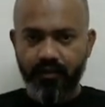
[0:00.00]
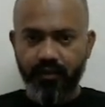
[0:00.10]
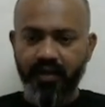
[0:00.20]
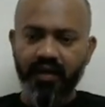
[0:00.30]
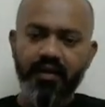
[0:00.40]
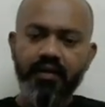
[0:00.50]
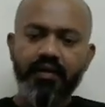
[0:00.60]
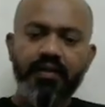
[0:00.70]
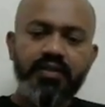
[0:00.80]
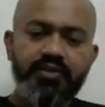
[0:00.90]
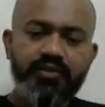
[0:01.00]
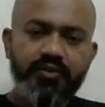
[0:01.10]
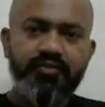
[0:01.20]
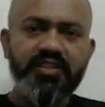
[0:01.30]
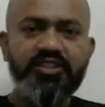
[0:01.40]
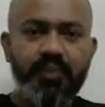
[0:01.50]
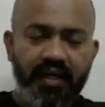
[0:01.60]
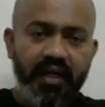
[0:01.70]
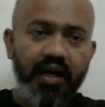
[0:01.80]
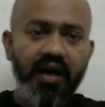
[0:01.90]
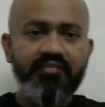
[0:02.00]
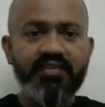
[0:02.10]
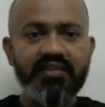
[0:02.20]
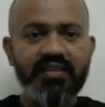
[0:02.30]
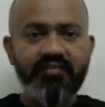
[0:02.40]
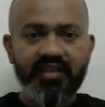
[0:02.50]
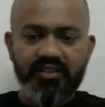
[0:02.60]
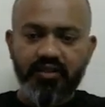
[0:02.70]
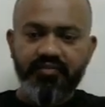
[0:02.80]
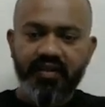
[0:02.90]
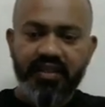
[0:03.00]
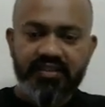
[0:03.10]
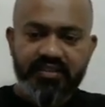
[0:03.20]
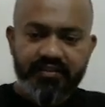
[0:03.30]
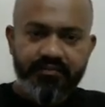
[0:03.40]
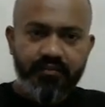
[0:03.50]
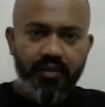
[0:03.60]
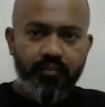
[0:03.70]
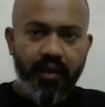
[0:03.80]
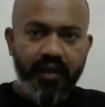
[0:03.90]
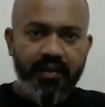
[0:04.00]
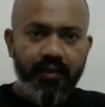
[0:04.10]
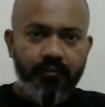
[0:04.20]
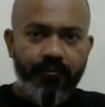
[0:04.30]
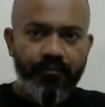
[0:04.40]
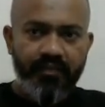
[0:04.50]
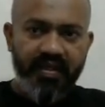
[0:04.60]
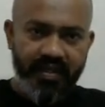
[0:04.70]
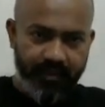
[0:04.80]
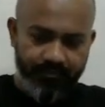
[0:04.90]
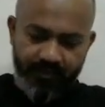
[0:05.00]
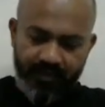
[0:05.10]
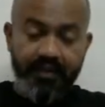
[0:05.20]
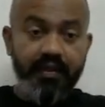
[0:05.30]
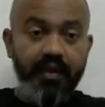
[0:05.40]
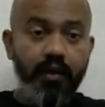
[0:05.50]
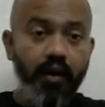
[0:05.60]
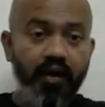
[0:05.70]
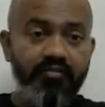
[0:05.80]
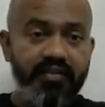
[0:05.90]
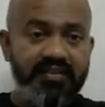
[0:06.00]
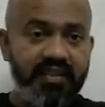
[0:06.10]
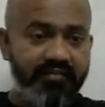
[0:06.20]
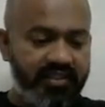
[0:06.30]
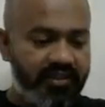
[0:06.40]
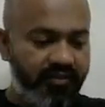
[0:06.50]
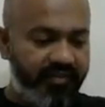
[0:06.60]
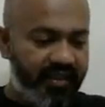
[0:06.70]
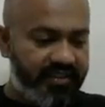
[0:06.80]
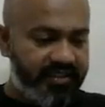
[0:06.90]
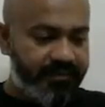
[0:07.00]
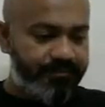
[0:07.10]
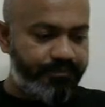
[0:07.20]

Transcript: Okay, so first one, law of conservation of energy. 1 minute. Here, law of conservation of energy.